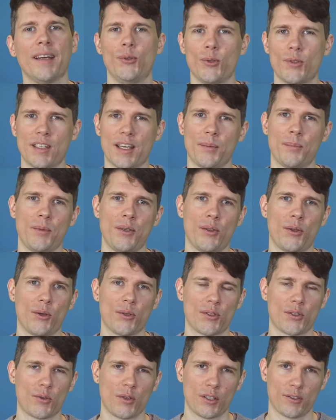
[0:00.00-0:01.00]
who sent me
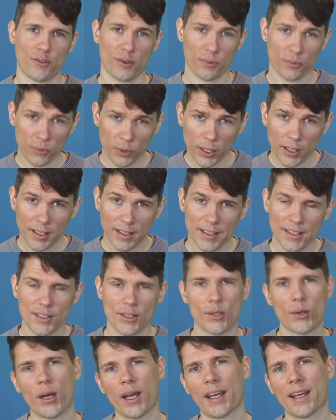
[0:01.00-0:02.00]
those strings for free
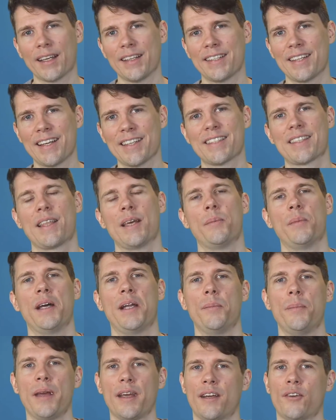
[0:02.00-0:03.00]
so I can test them
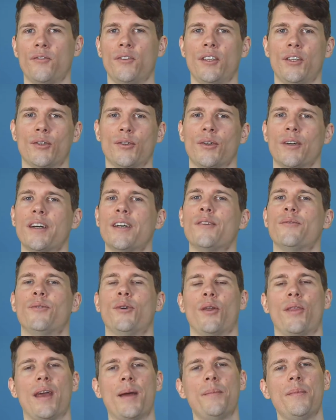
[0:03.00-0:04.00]
and make a video
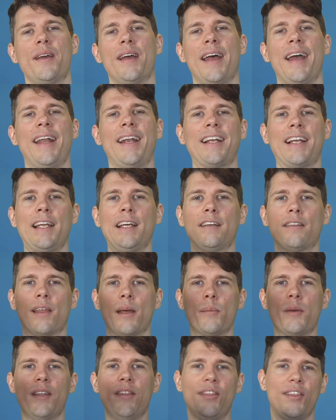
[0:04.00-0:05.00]
for them and link
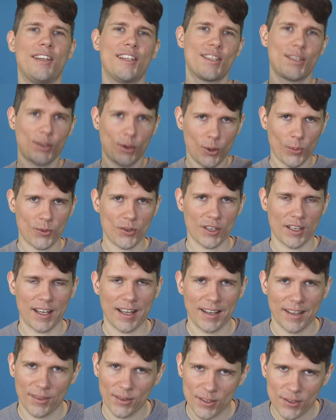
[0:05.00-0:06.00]
them in the description
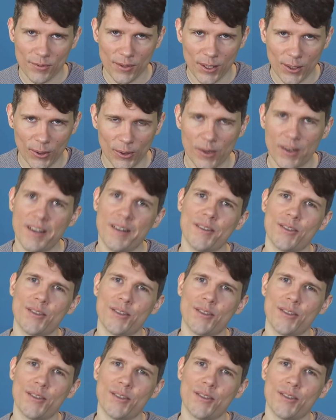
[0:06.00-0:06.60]
under this video.